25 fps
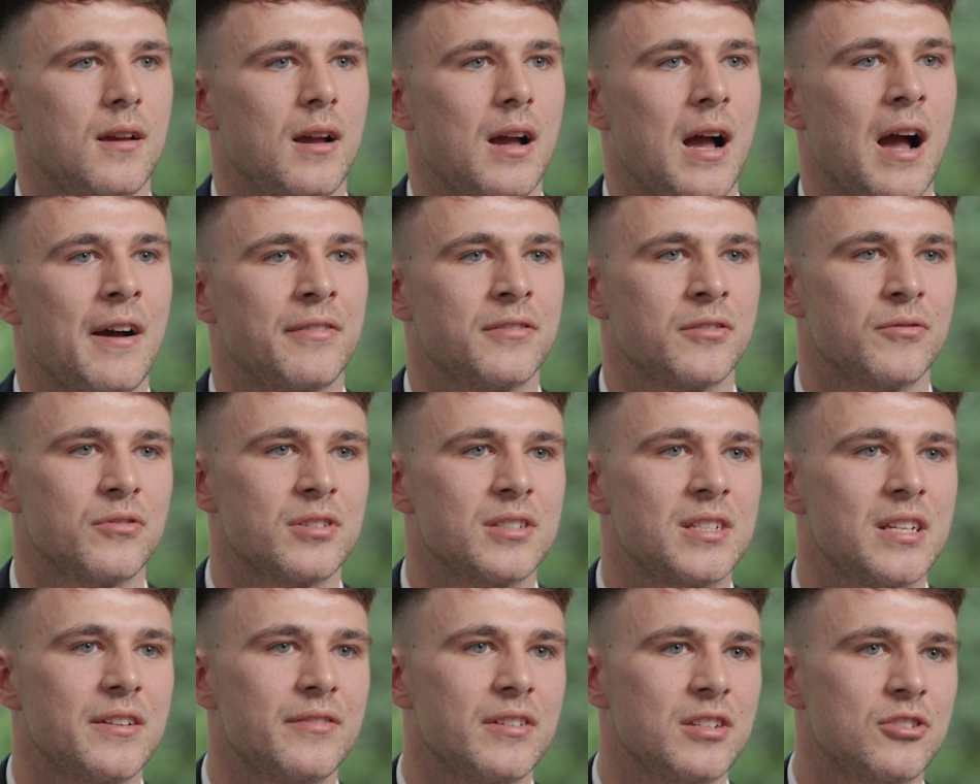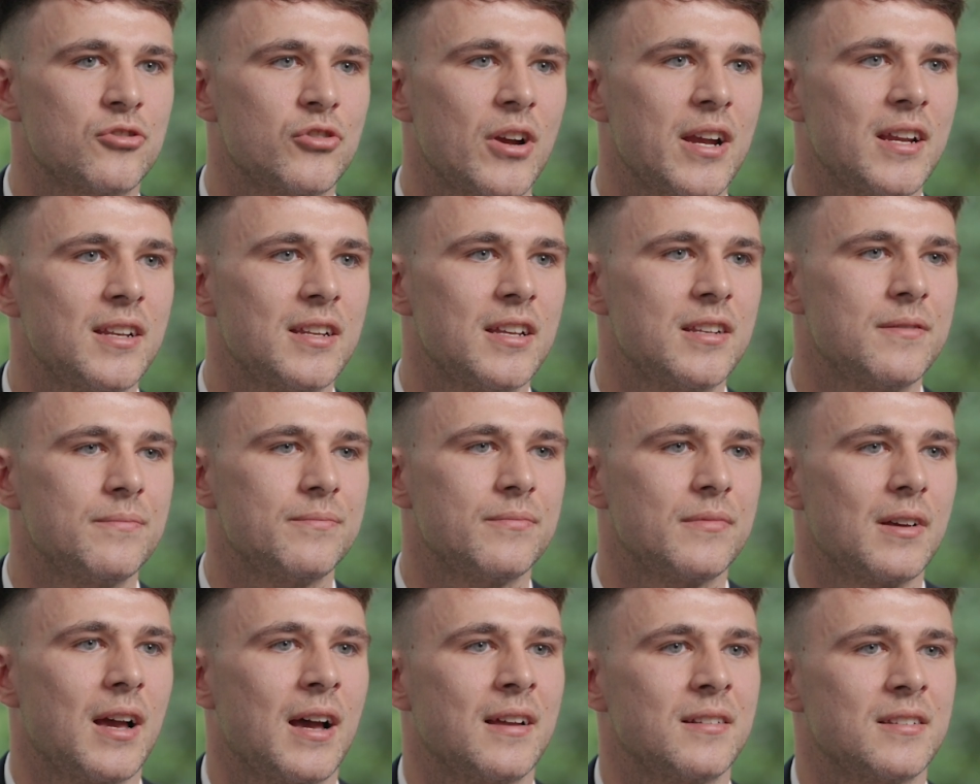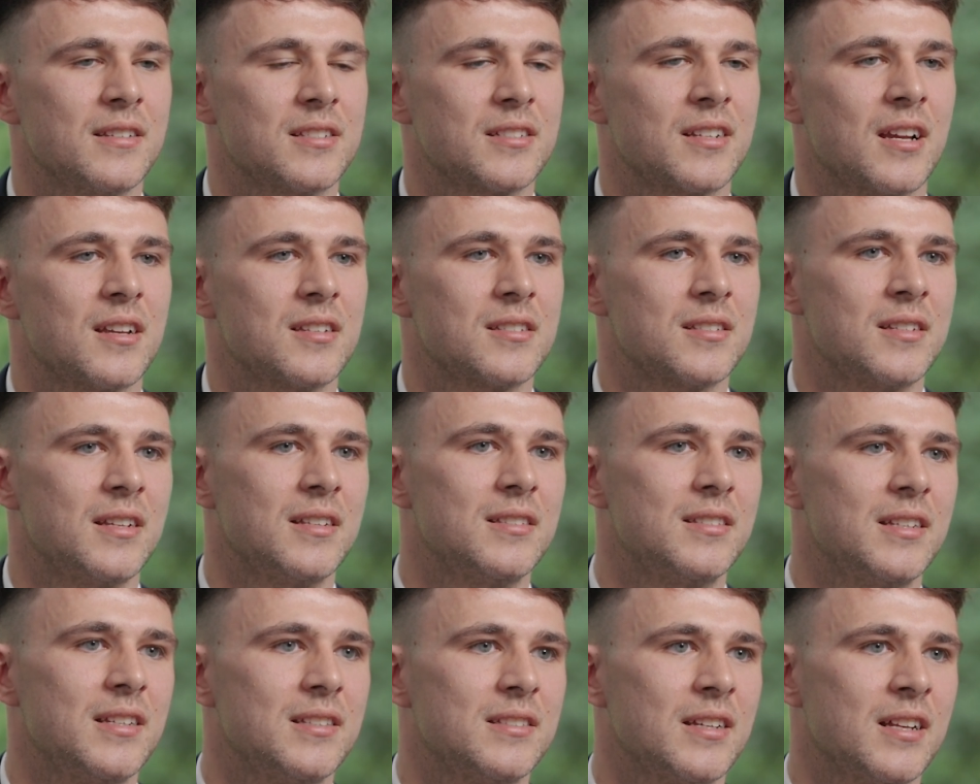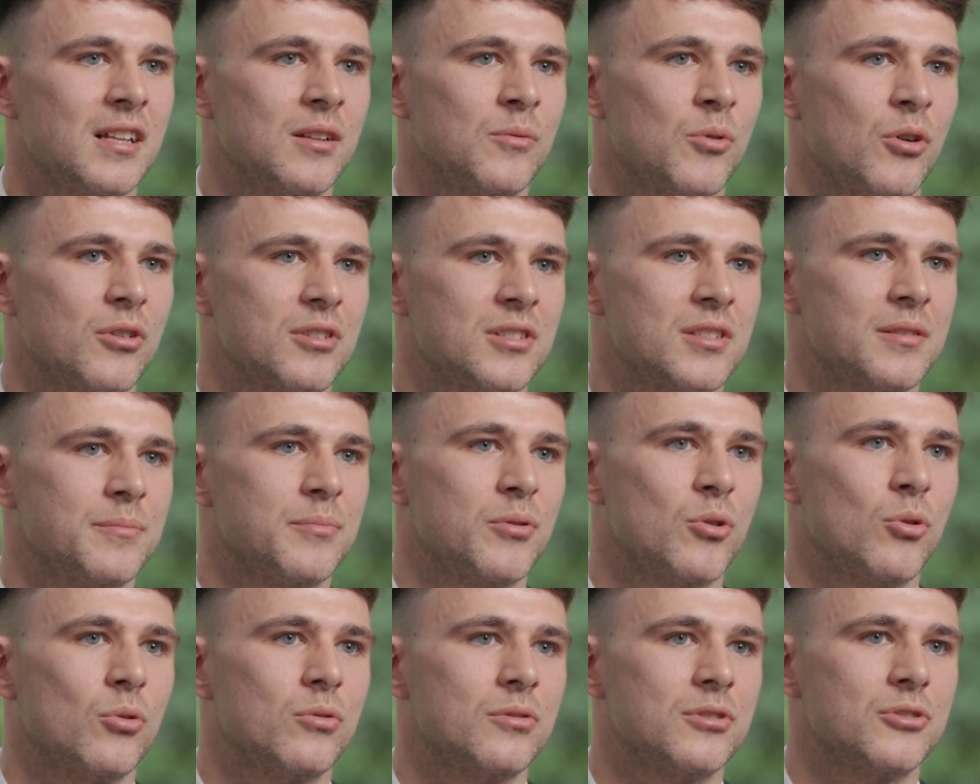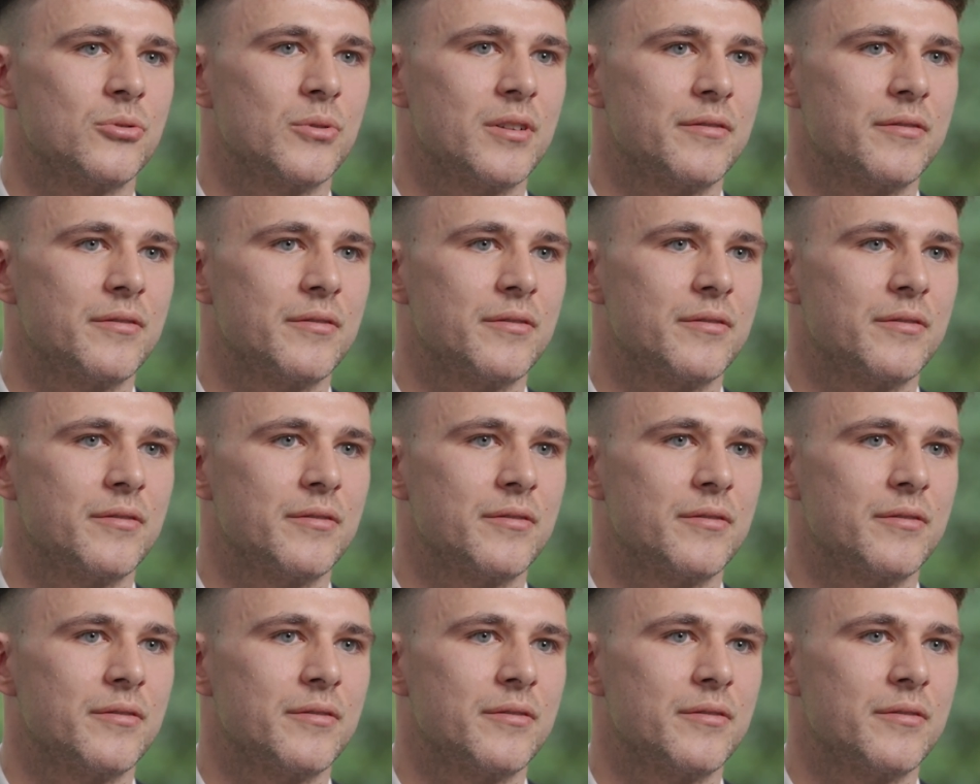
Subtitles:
After receiving training and discussing in detail what is important to